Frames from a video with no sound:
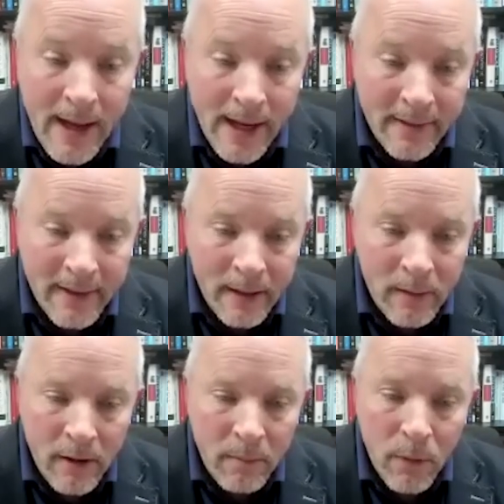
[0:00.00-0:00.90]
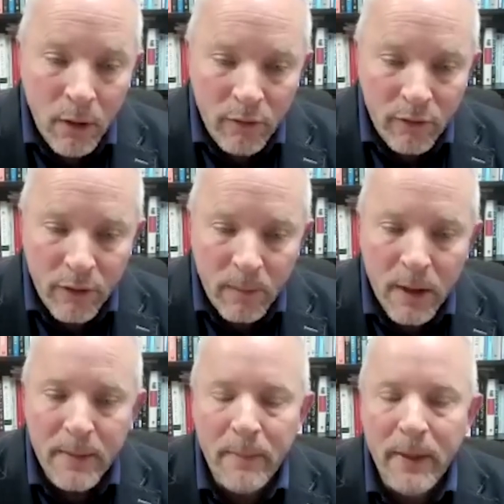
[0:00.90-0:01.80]
And then moved from
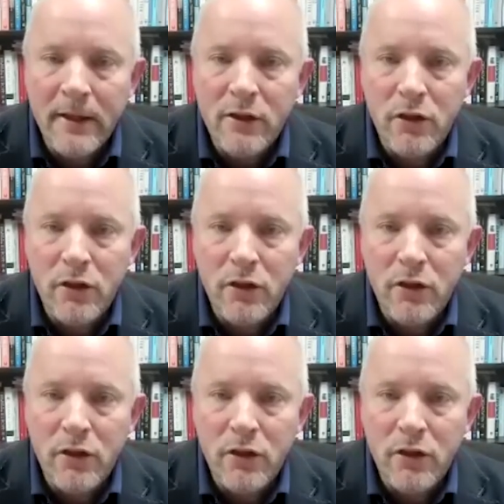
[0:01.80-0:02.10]
Namibia